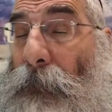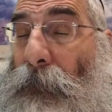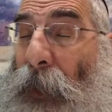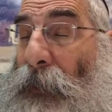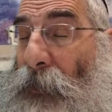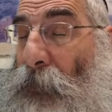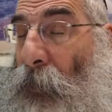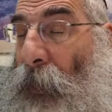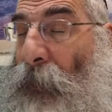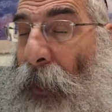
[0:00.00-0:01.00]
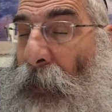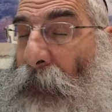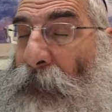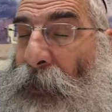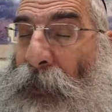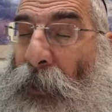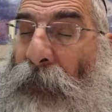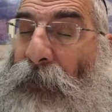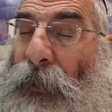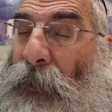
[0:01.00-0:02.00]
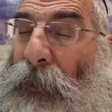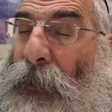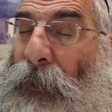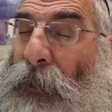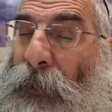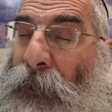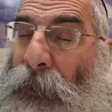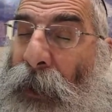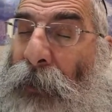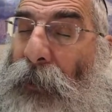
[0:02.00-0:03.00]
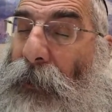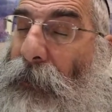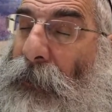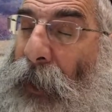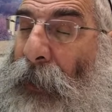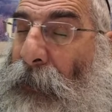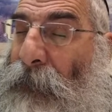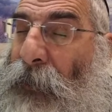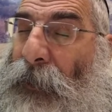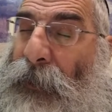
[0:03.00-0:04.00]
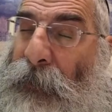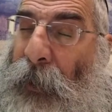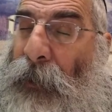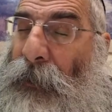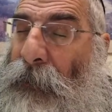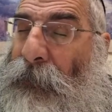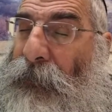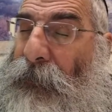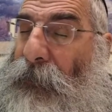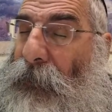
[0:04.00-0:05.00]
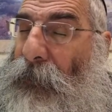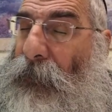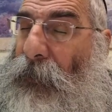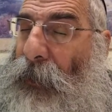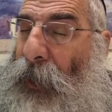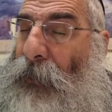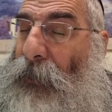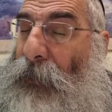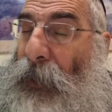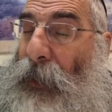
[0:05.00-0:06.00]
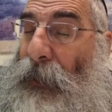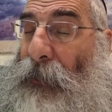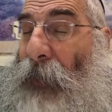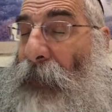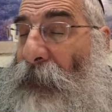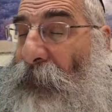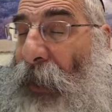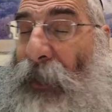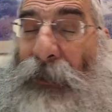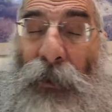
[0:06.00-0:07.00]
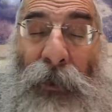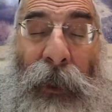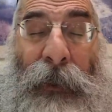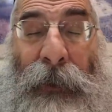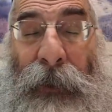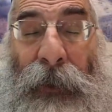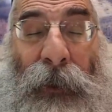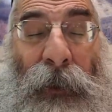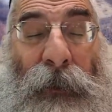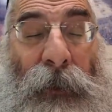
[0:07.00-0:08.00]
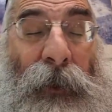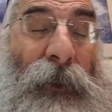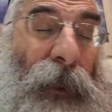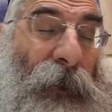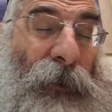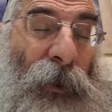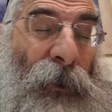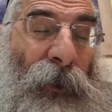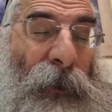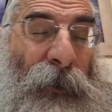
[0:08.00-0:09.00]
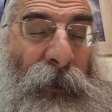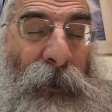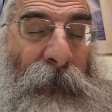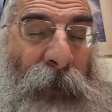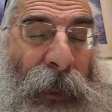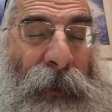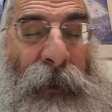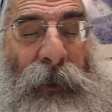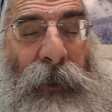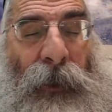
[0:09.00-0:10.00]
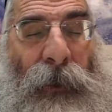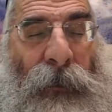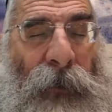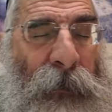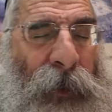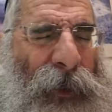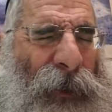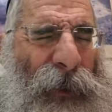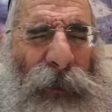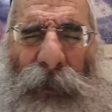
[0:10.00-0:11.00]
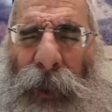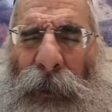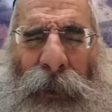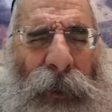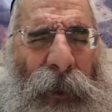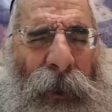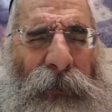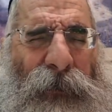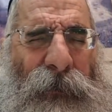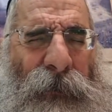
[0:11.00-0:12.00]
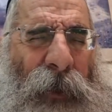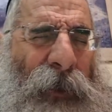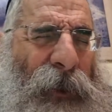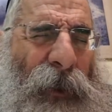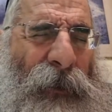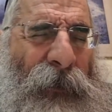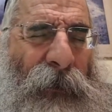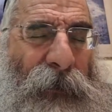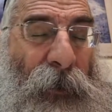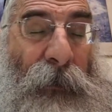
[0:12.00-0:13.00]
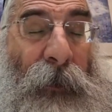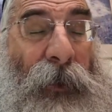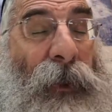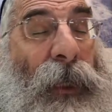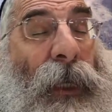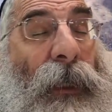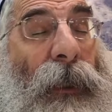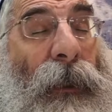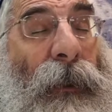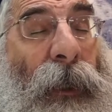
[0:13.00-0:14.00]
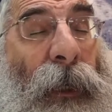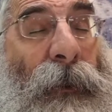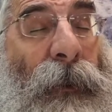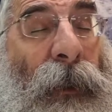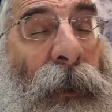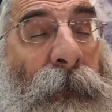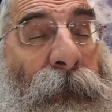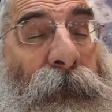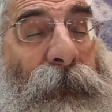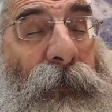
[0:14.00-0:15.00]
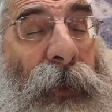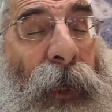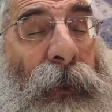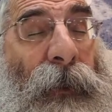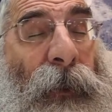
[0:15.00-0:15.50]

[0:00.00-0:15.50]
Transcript: That's why Yaakov was in love in Haran, to elevate the sparks of Haran. As a matter of fact, the whole idea, there's an amazing sikh of the Rabbi, I think in Chelik Chaf, maybe Tesvav, don't remember, that